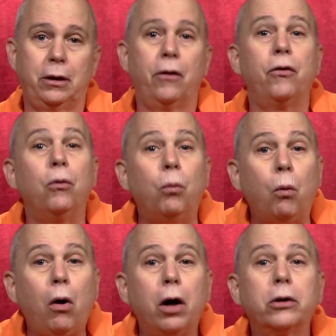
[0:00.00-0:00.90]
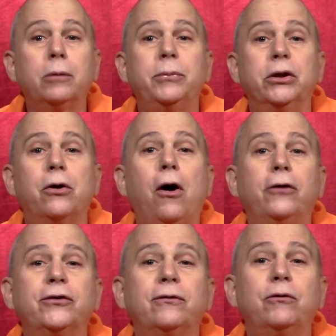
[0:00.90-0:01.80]
The water
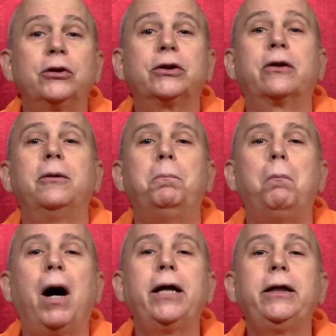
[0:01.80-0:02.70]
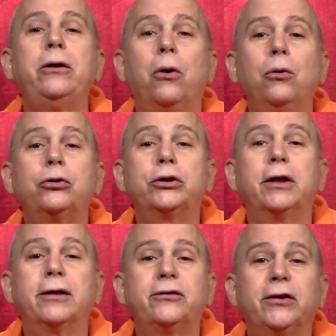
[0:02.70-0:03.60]
because of which the mighty ocean
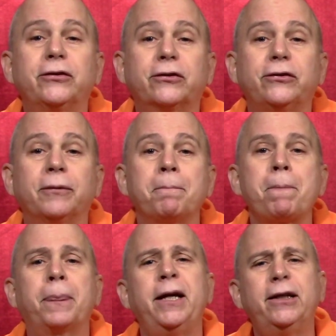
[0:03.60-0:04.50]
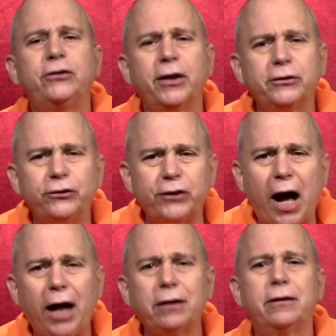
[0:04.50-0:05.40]
exists is
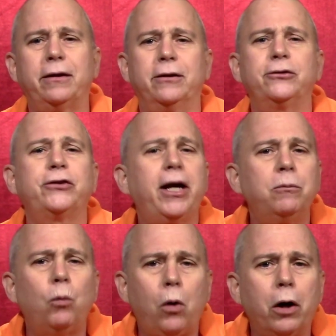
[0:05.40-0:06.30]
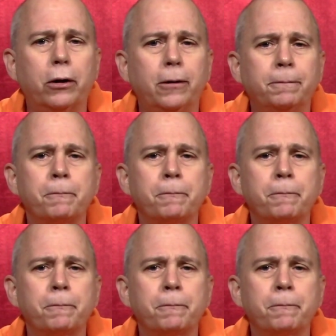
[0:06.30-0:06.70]
exactly the same water